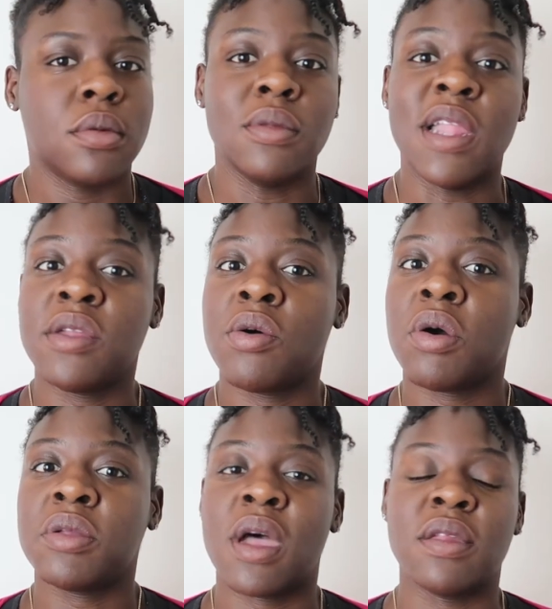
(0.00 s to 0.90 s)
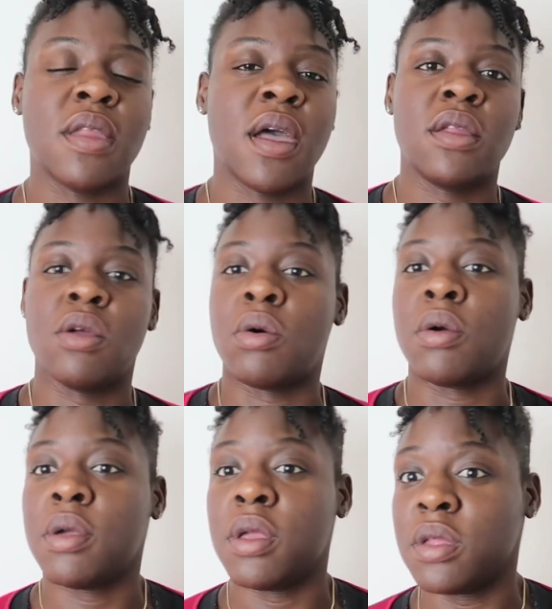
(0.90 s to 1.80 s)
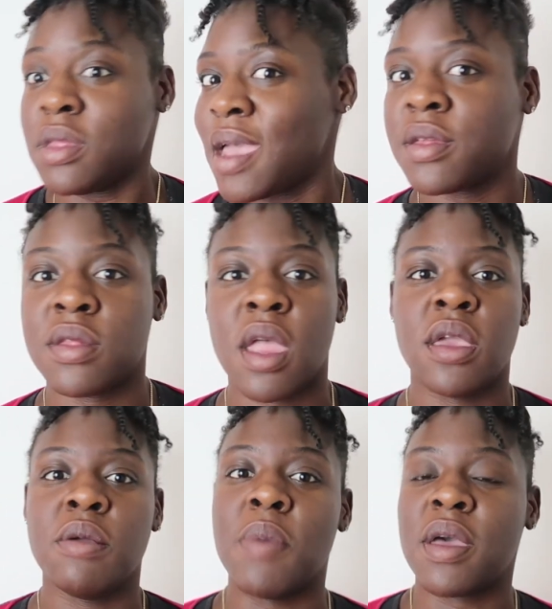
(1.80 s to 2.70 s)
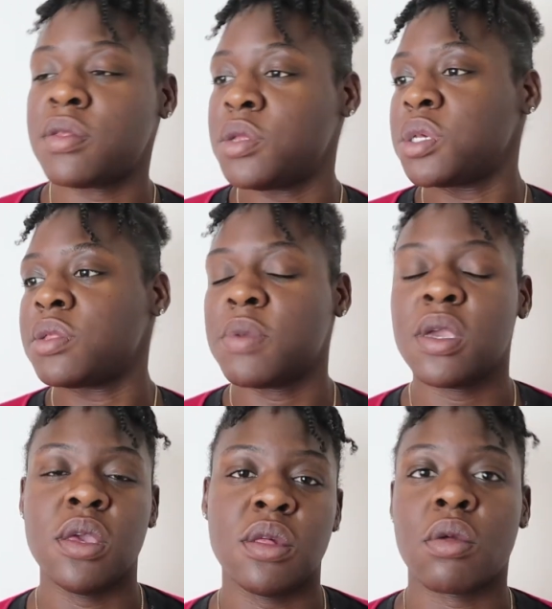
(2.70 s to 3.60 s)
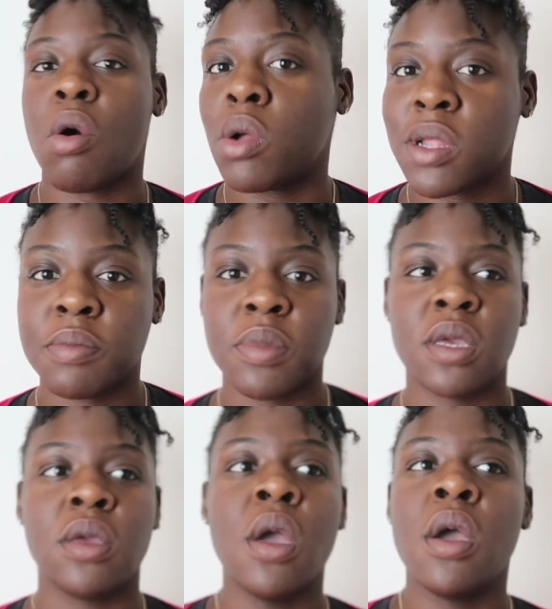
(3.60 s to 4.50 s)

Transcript: later on that night or and the next day he messages me, he's calling me,